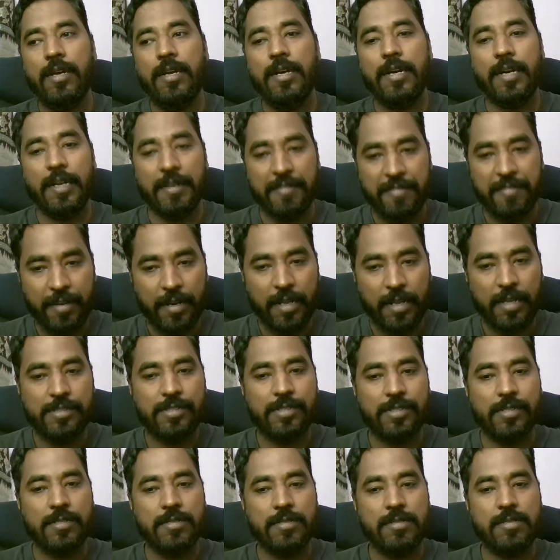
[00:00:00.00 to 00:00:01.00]

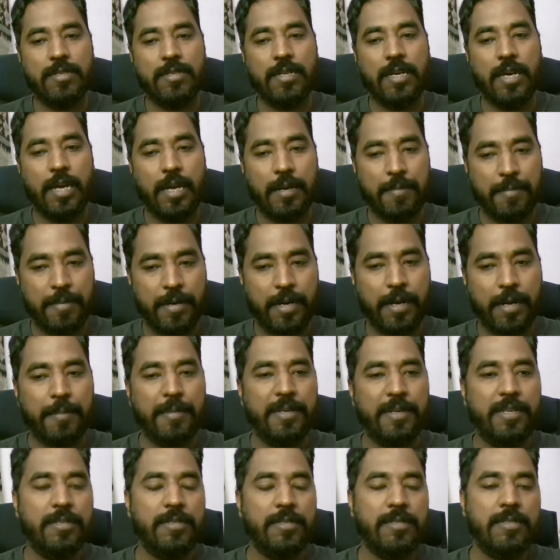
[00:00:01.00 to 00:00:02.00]
definitions and
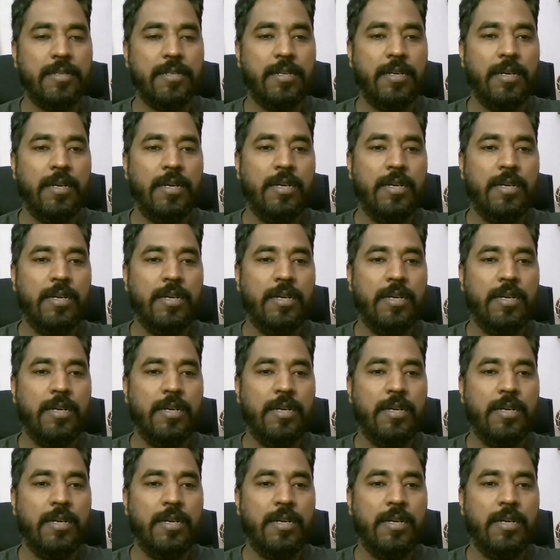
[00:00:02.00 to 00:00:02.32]
parameters.